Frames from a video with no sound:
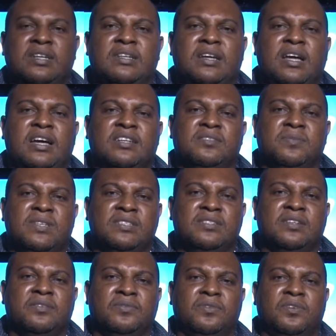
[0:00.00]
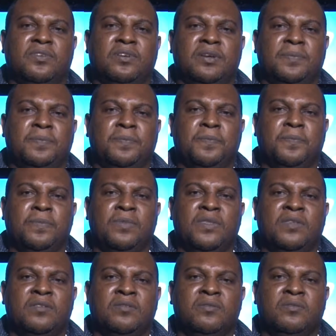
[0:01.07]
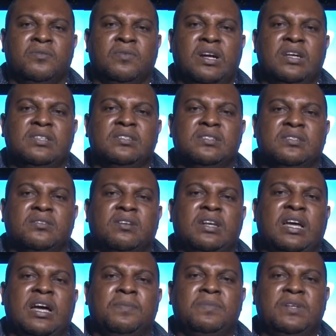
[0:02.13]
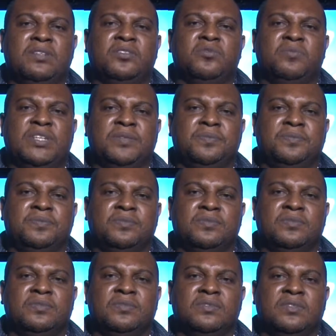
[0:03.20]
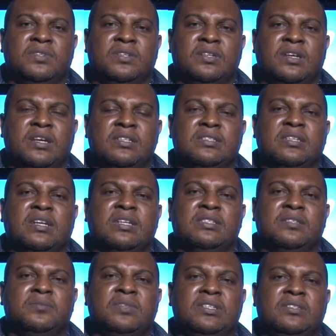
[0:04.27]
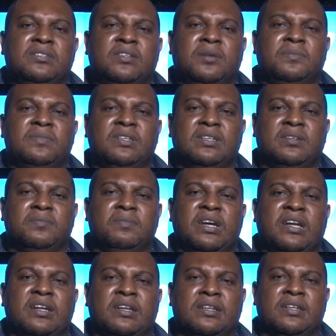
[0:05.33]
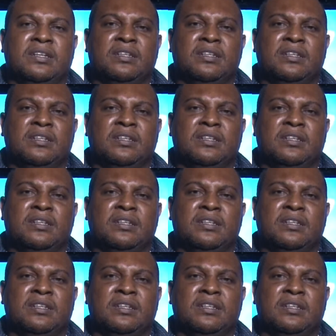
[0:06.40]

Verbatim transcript: had to ask myself, Lord, why is this all happening to me? I said, there has to be something better than